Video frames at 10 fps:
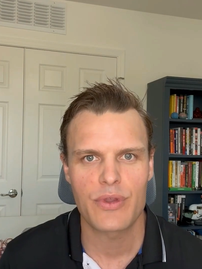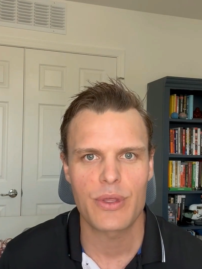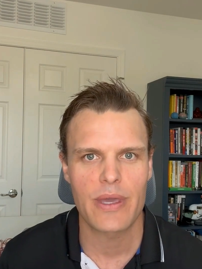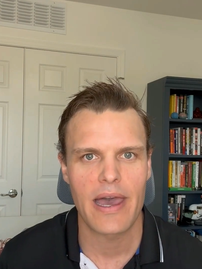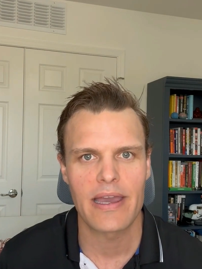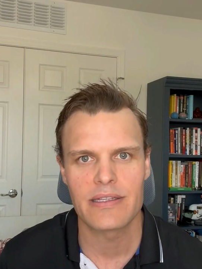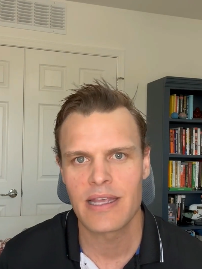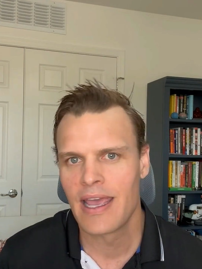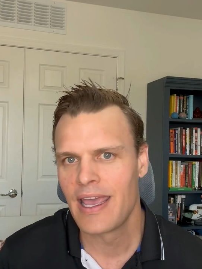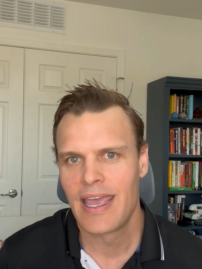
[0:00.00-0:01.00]
with you guys,"
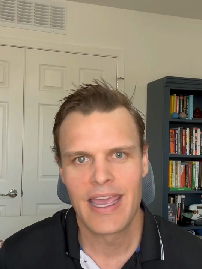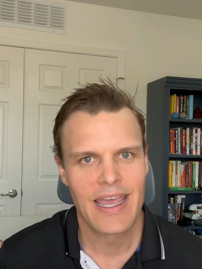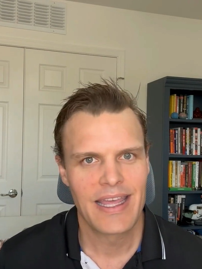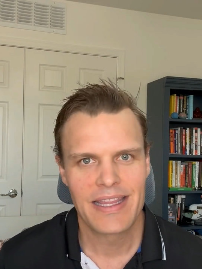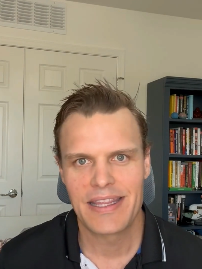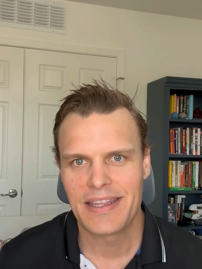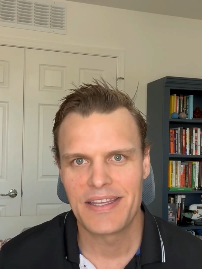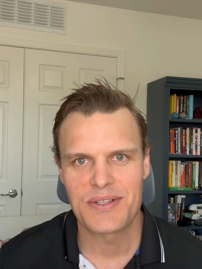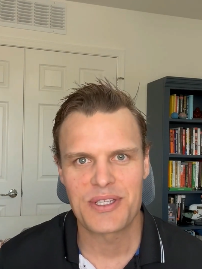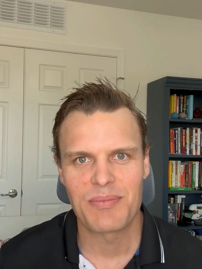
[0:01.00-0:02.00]

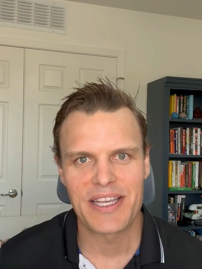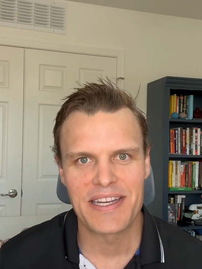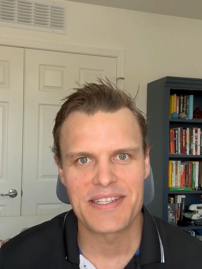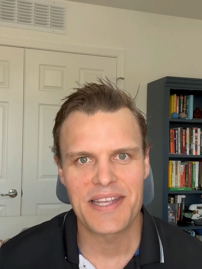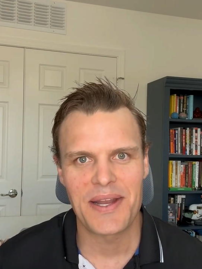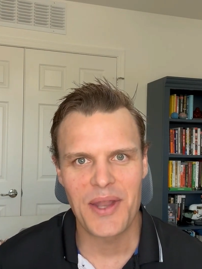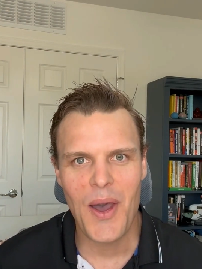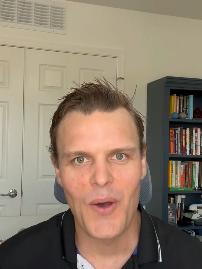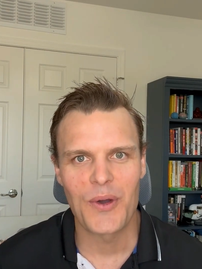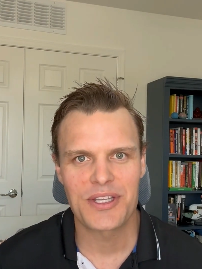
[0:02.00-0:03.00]
they're simply going to say
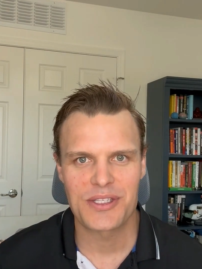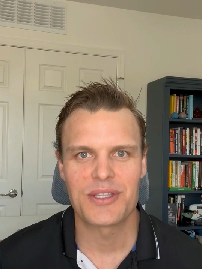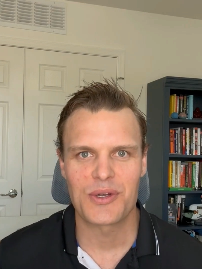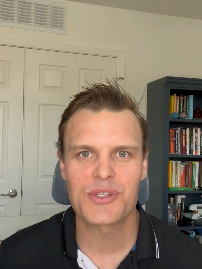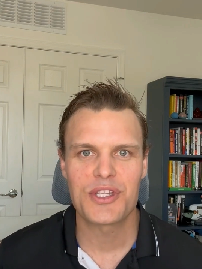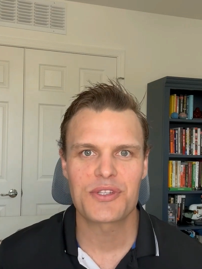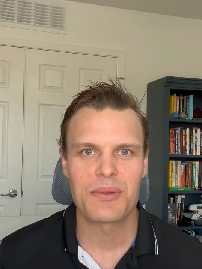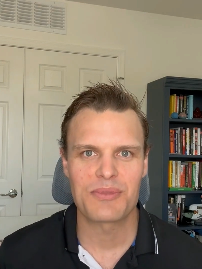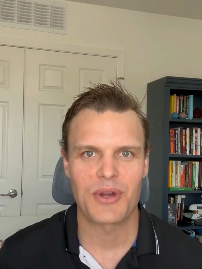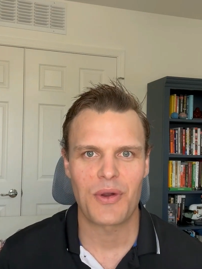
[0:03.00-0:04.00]
no, because their
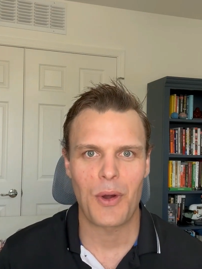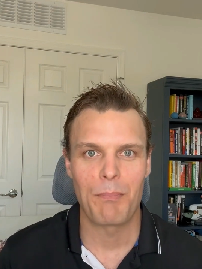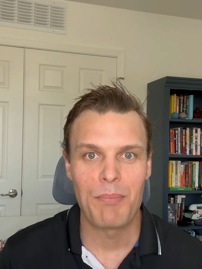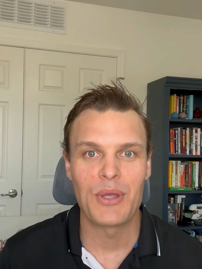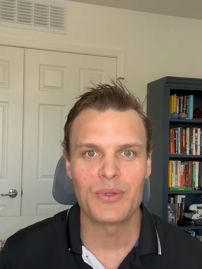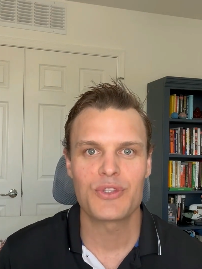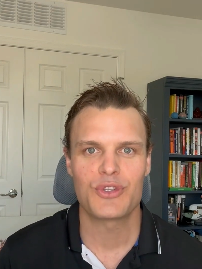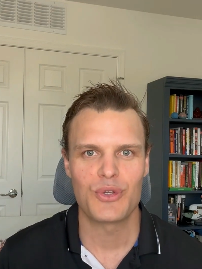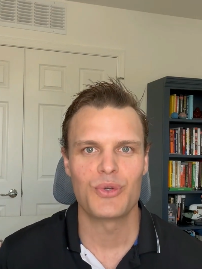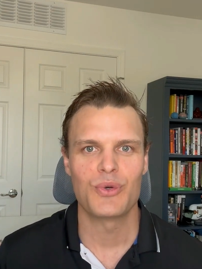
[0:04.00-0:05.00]
systems are built
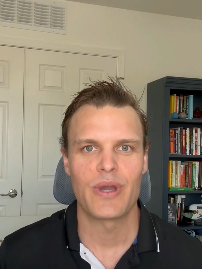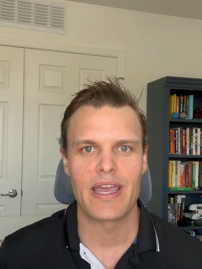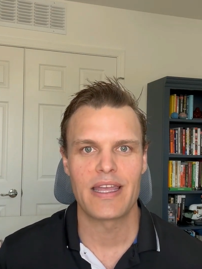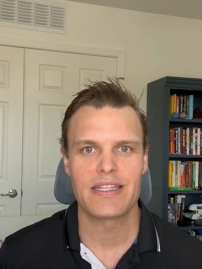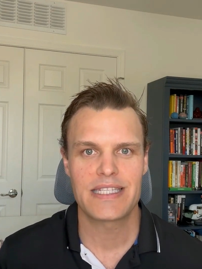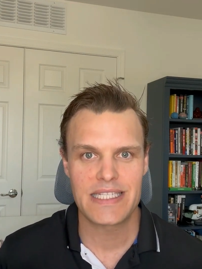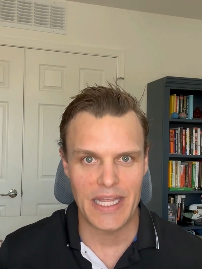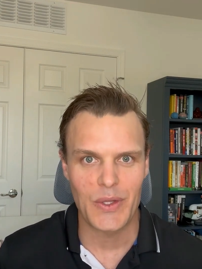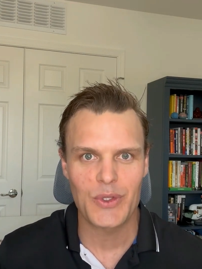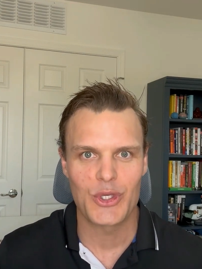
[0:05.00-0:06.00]
to
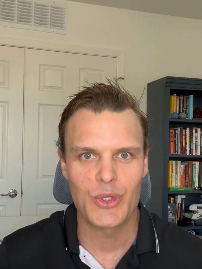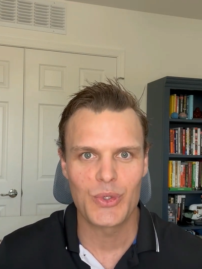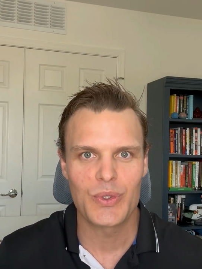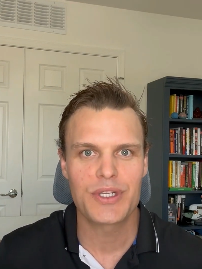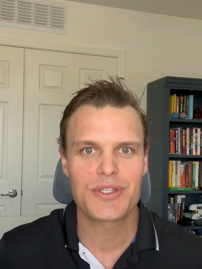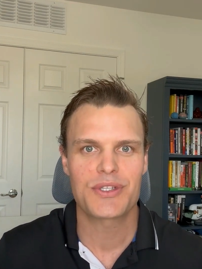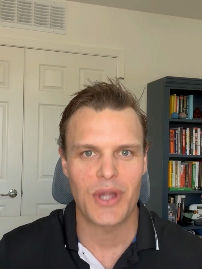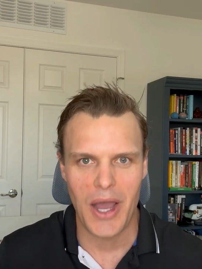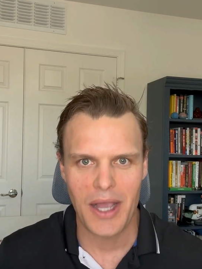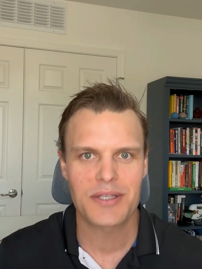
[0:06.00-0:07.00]
sell you
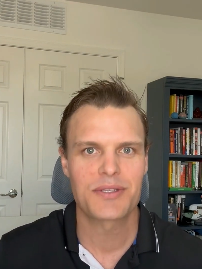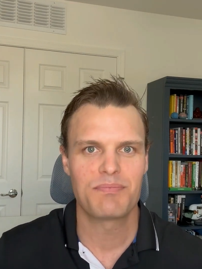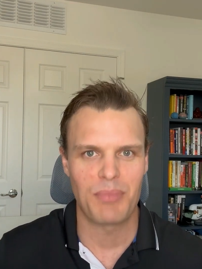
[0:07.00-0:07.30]
stocks,